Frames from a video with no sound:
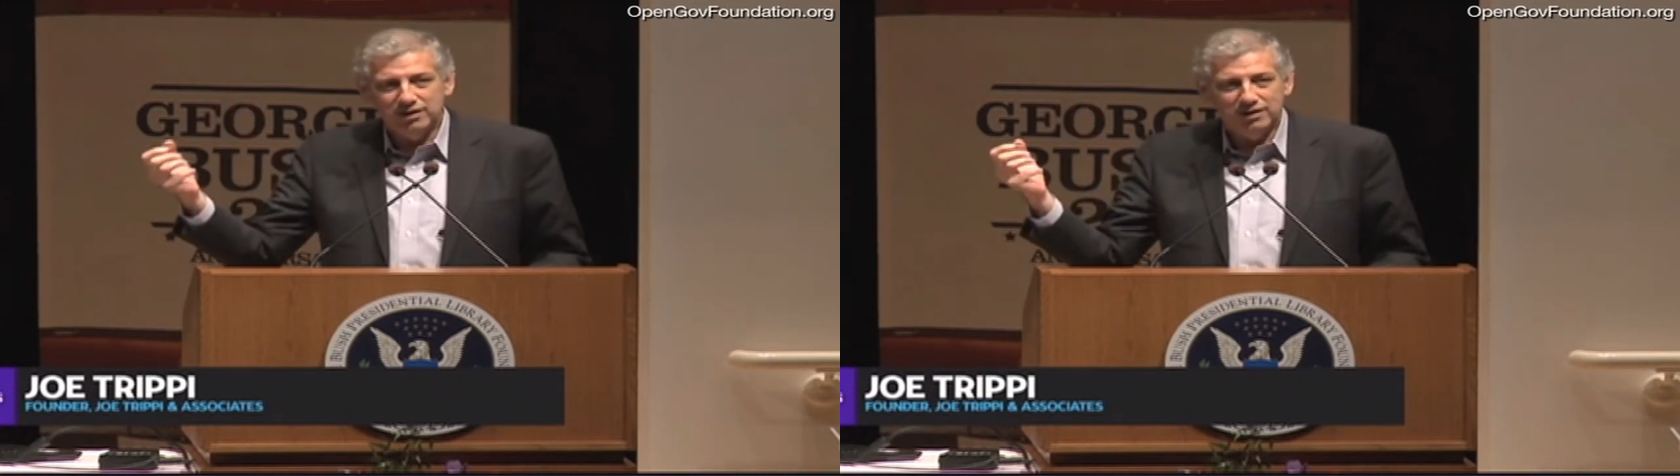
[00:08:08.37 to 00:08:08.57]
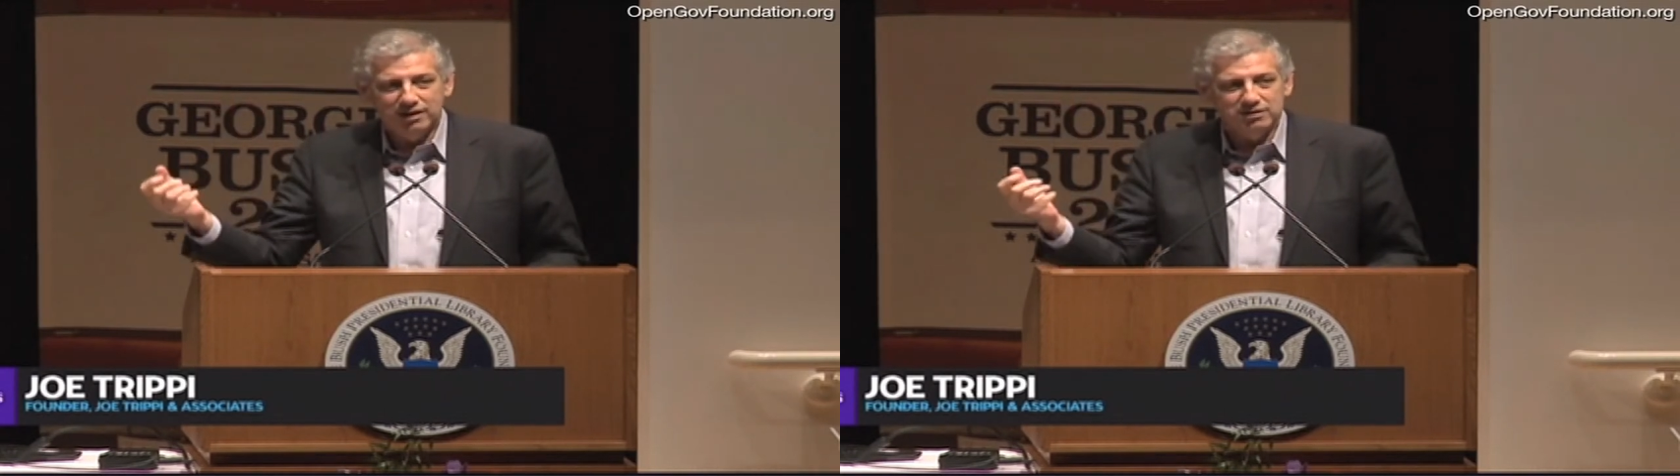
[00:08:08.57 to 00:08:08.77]

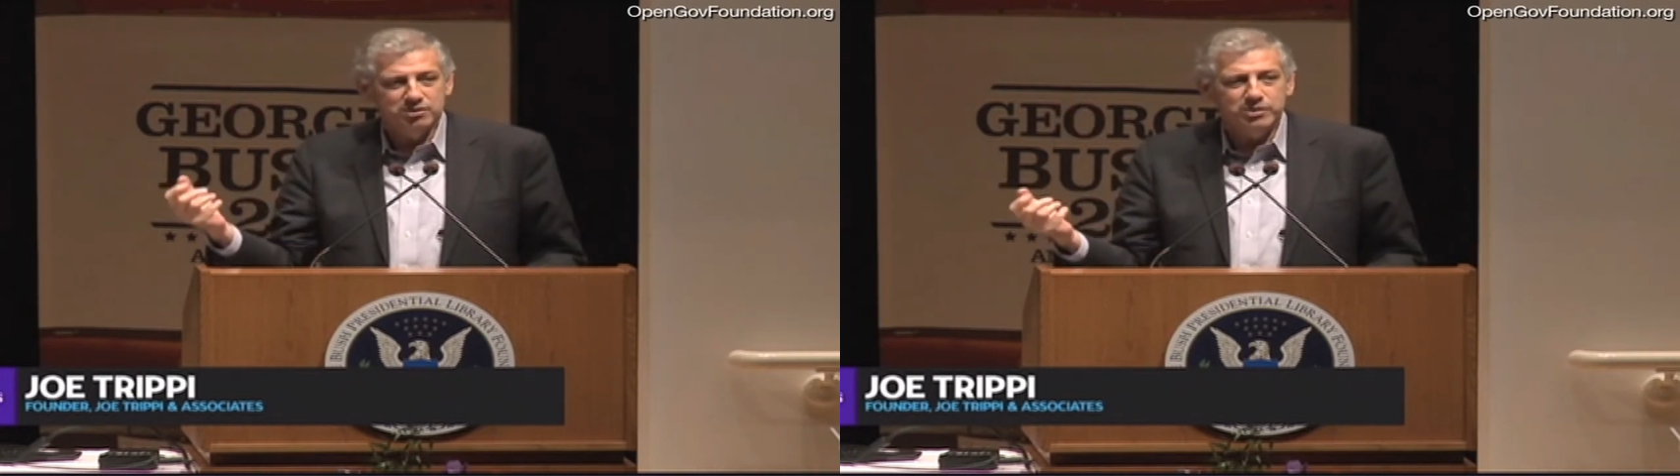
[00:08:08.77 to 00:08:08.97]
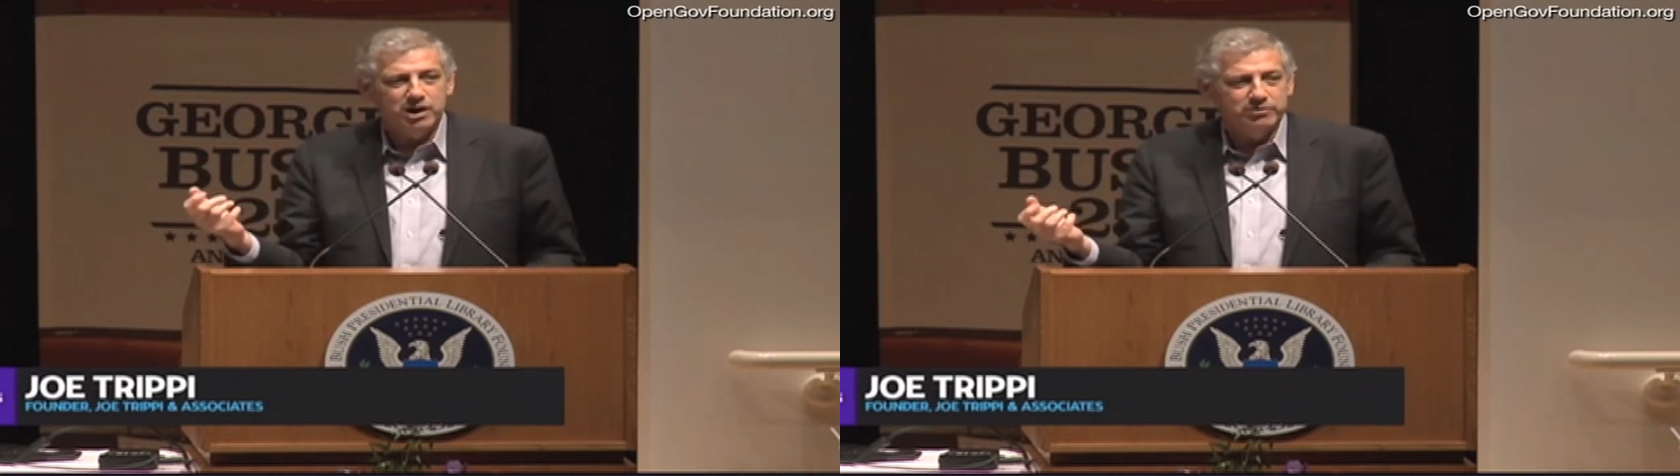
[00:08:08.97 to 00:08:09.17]
into the
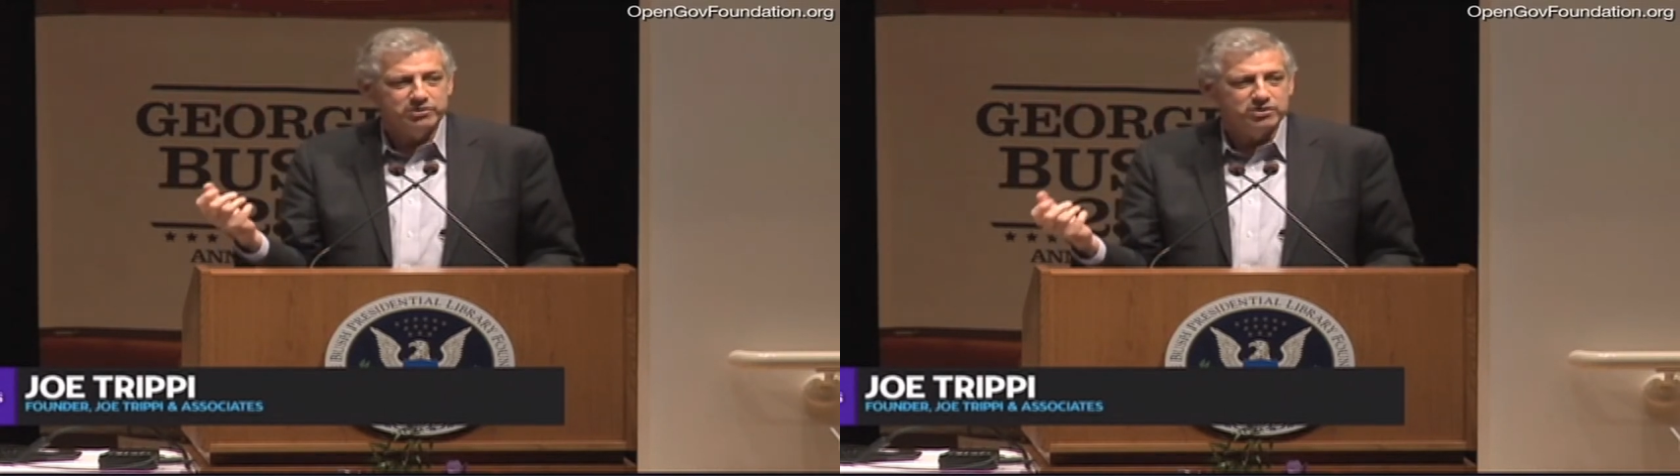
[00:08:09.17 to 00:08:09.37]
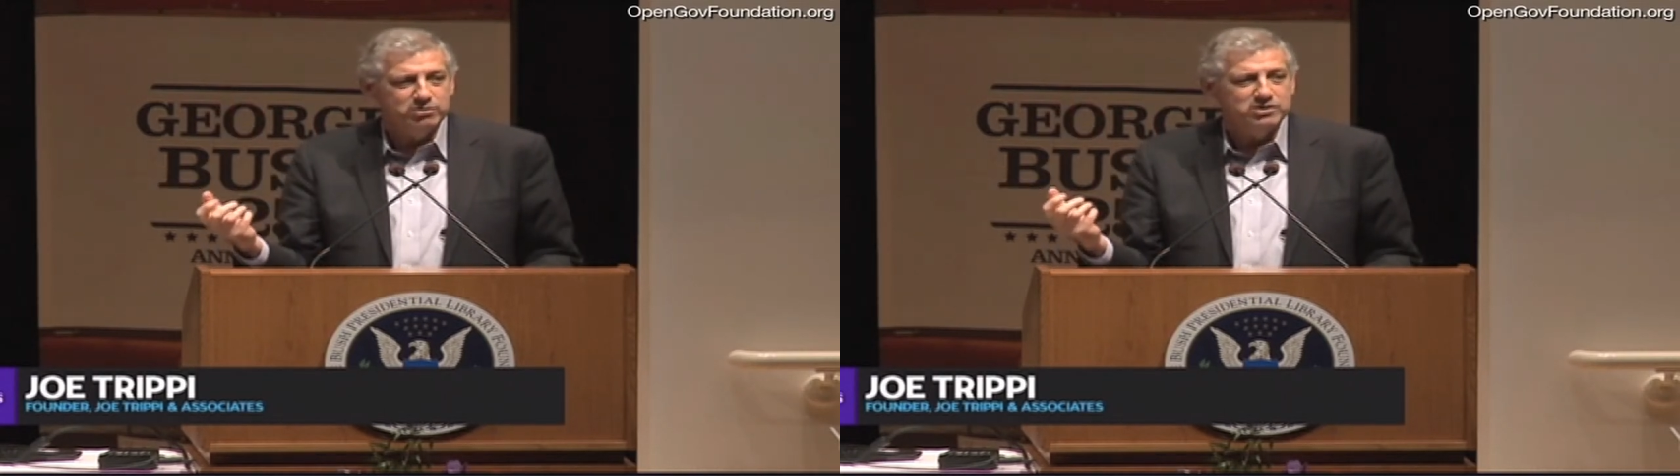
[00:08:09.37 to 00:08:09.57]
palm of
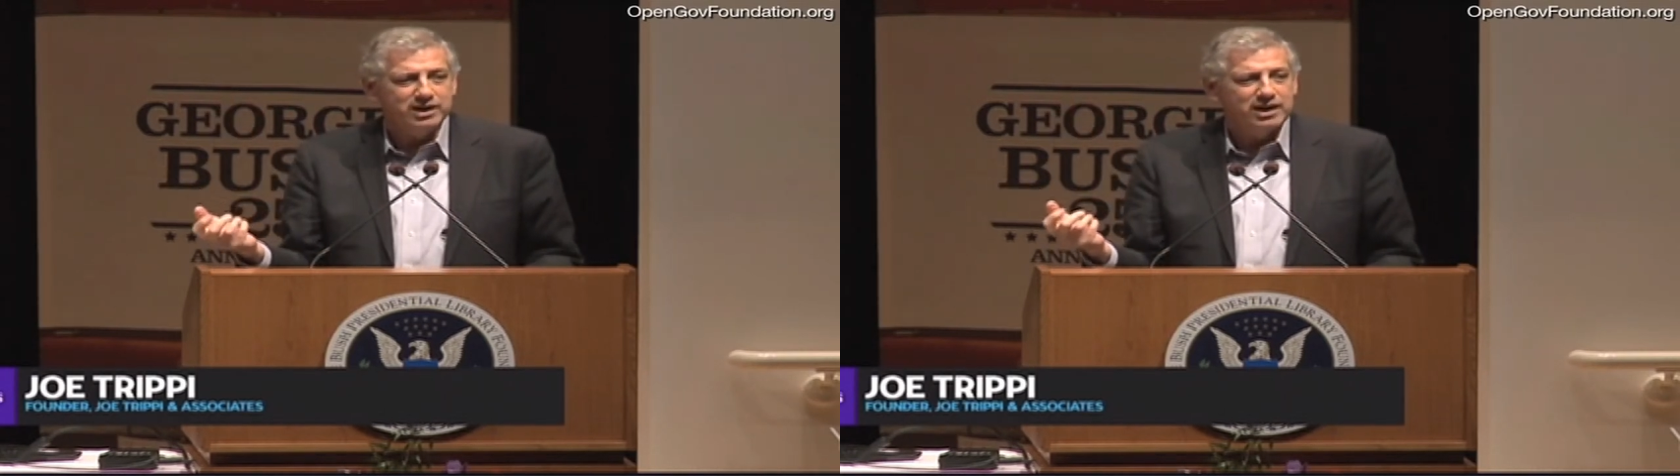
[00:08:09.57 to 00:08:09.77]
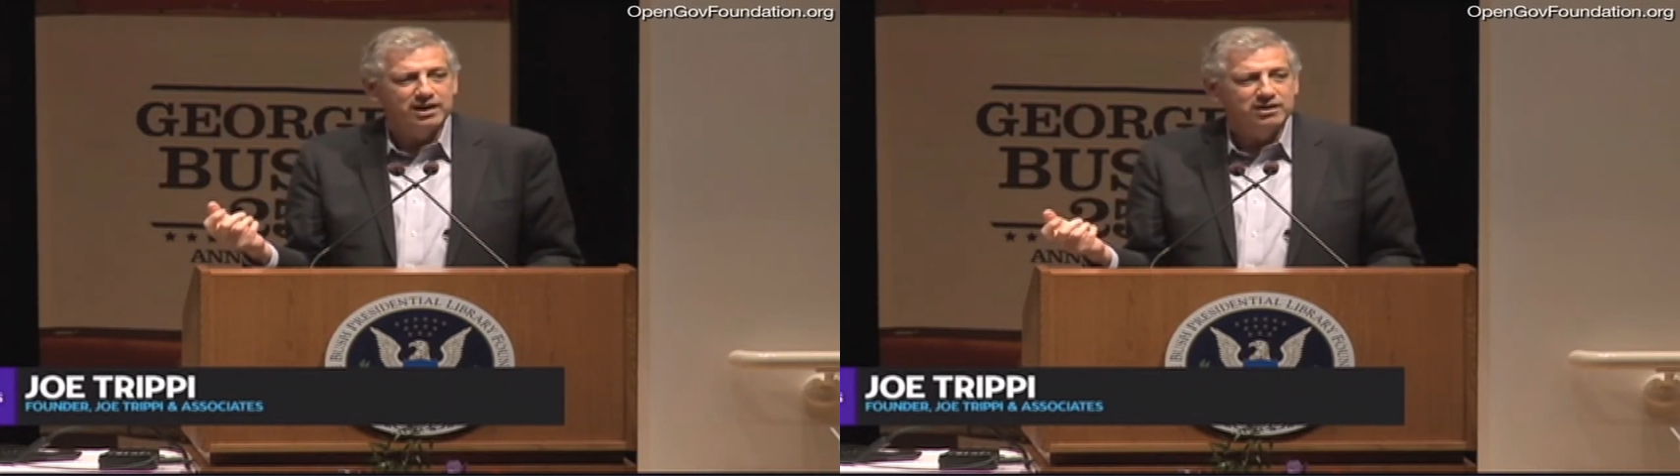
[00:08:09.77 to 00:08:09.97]
someone's
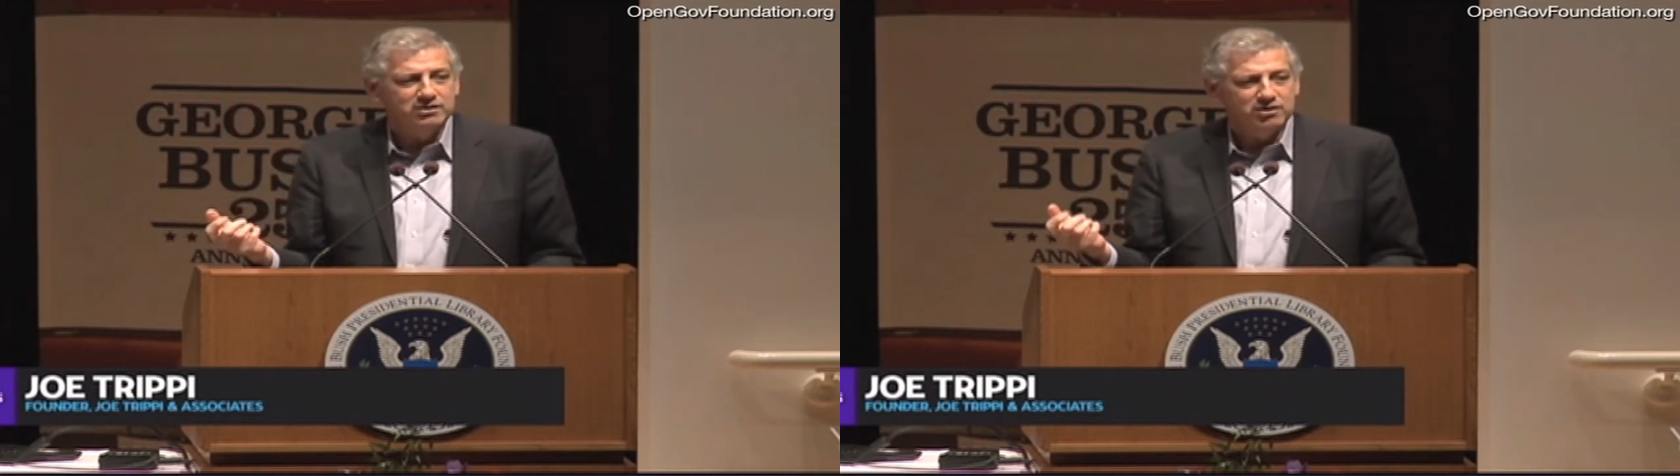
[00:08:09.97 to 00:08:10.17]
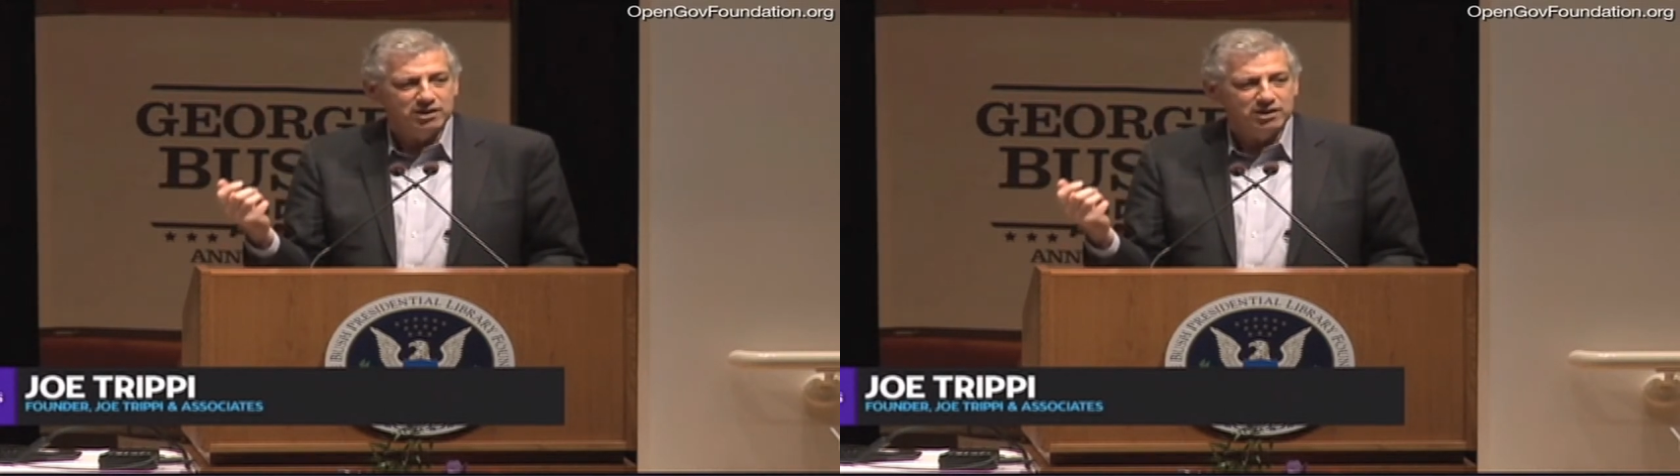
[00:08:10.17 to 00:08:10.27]
hands,